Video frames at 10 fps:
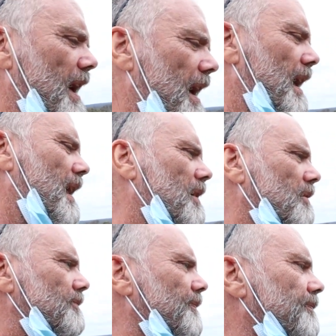
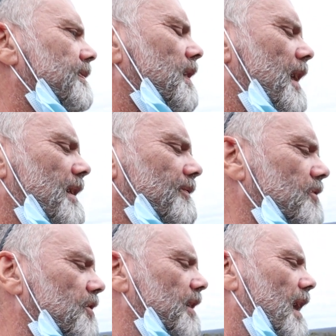how
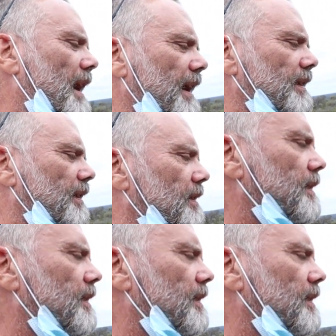even today